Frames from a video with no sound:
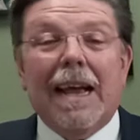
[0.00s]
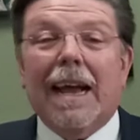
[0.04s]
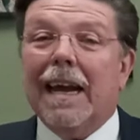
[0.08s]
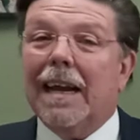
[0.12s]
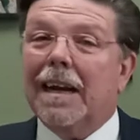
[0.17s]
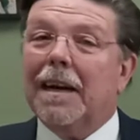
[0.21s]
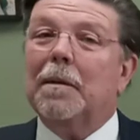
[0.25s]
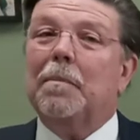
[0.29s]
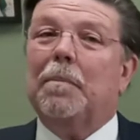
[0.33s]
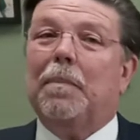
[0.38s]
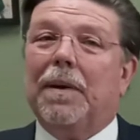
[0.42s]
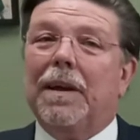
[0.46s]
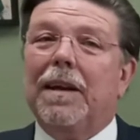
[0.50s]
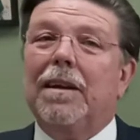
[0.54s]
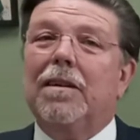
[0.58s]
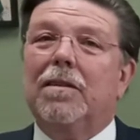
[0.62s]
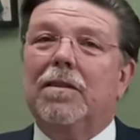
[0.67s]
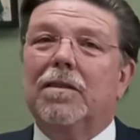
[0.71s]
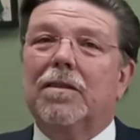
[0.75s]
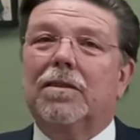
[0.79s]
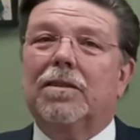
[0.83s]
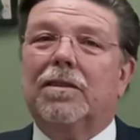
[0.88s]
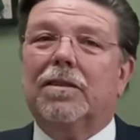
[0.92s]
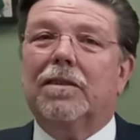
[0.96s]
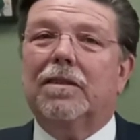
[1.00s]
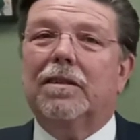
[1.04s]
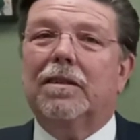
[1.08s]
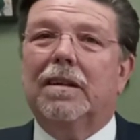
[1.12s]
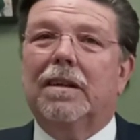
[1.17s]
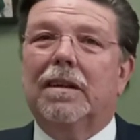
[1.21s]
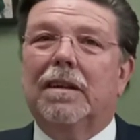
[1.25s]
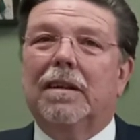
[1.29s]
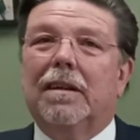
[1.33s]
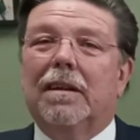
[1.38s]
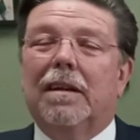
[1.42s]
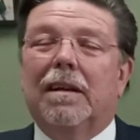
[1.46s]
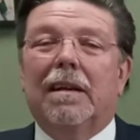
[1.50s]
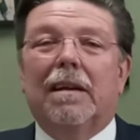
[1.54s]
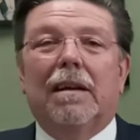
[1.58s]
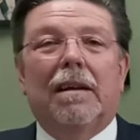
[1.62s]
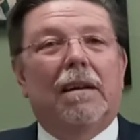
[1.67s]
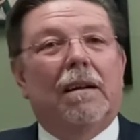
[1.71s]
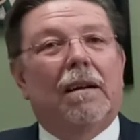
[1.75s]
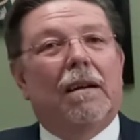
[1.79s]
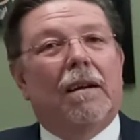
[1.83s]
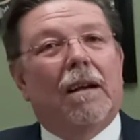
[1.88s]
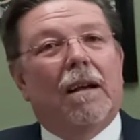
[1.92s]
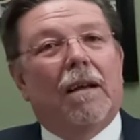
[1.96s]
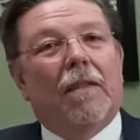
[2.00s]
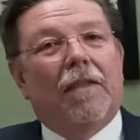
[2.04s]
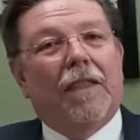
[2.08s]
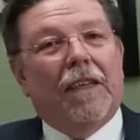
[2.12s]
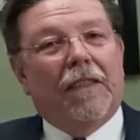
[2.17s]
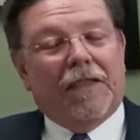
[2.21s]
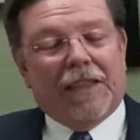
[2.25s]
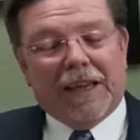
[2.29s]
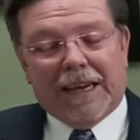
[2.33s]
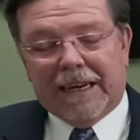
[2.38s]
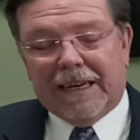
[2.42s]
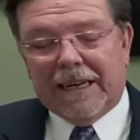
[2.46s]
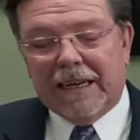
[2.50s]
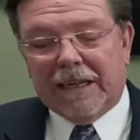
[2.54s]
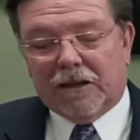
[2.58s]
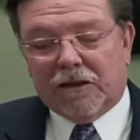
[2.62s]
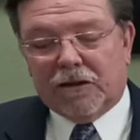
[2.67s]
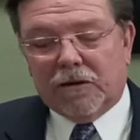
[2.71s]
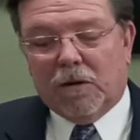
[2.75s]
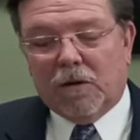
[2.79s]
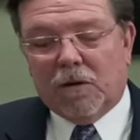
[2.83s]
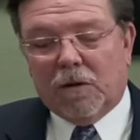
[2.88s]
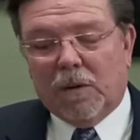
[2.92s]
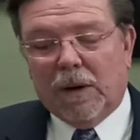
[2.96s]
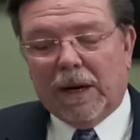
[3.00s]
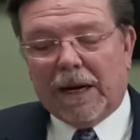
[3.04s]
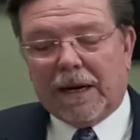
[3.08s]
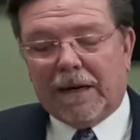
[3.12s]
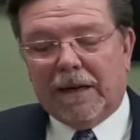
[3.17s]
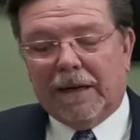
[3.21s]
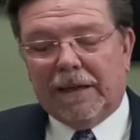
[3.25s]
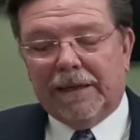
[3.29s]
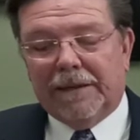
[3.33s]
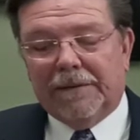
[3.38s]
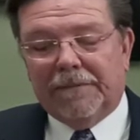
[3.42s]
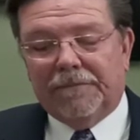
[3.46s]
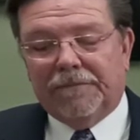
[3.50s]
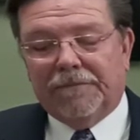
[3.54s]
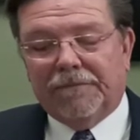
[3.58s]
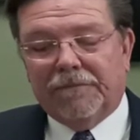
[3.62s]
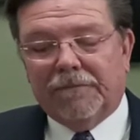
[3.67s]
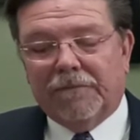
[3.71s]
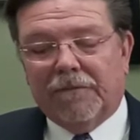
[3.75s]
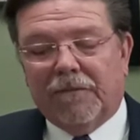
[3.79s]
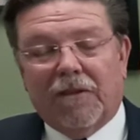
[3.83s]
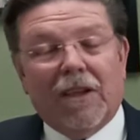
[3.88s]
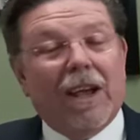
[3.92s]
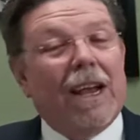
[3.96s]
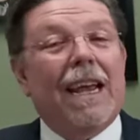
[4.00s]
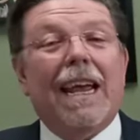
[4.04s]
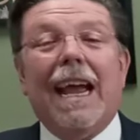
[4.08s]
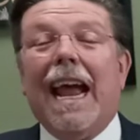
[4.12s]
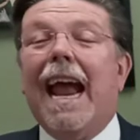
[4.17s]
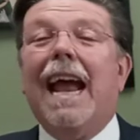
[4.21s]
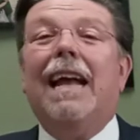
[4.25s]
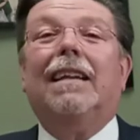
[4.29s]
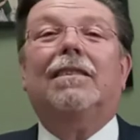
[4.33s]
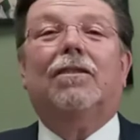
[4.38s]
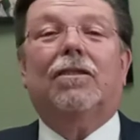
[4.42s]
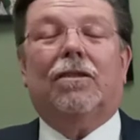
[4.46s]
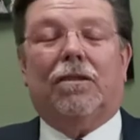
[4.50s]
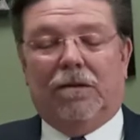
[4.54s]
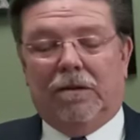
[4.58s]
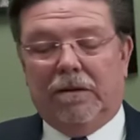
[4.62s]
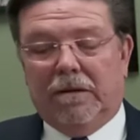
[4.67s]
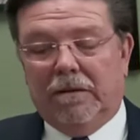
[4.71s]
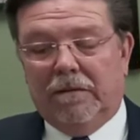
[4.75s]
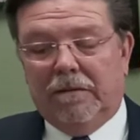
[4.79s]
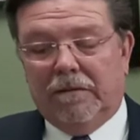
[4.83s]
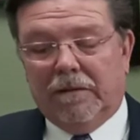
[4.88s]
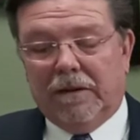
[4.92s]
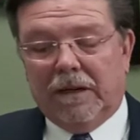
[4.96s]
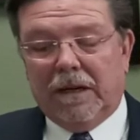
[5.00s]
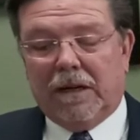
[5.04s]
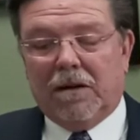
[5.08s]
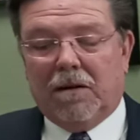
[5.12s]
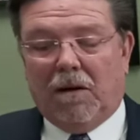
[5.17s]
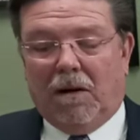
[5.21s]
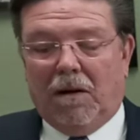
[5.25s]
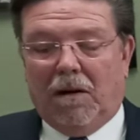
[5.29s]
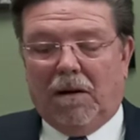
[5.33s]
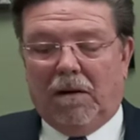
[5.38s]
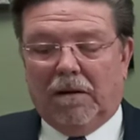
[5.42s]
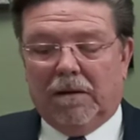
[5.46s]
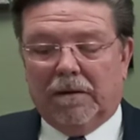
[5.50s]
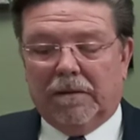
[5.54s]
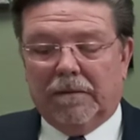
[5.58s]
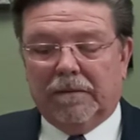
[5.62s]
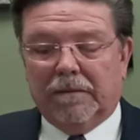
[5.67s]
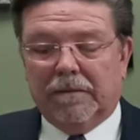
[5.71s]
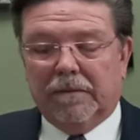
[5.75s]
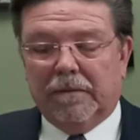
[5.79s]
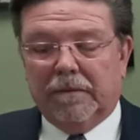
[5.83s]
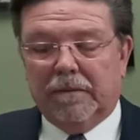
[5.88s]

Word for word: And it appears that they did so quickly. They answered the call.